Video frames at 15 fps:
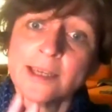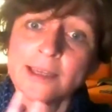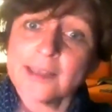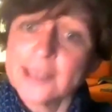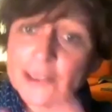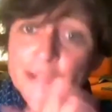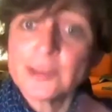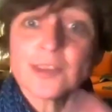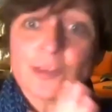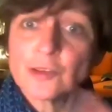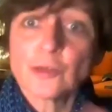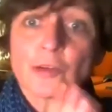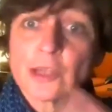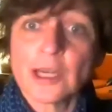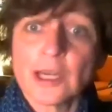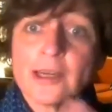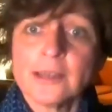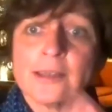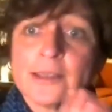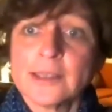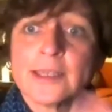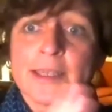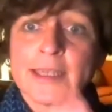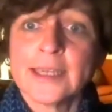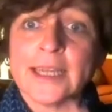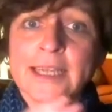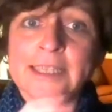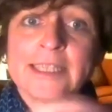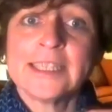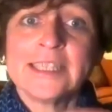there is dukkha,
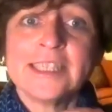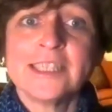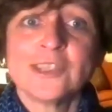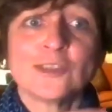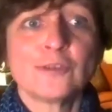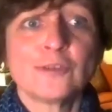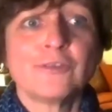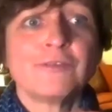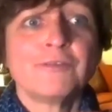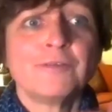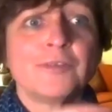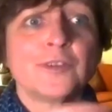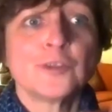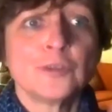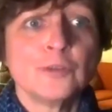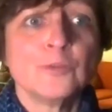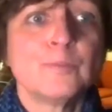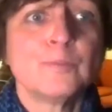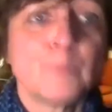and he needed to